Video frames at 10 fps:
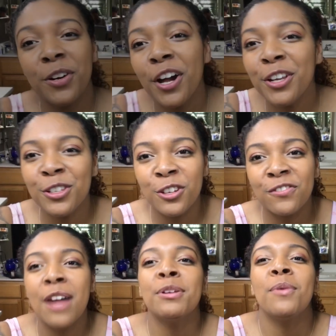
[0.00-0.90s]
on, YouTube
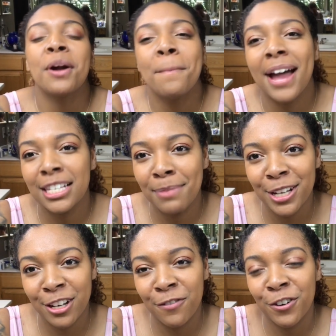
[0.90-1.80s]
family? Welcome back to my
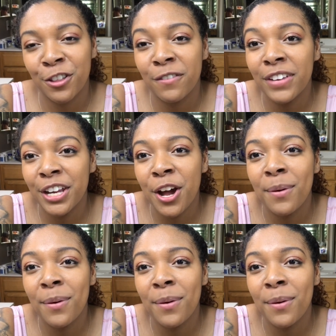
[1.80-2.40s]
channel for another video.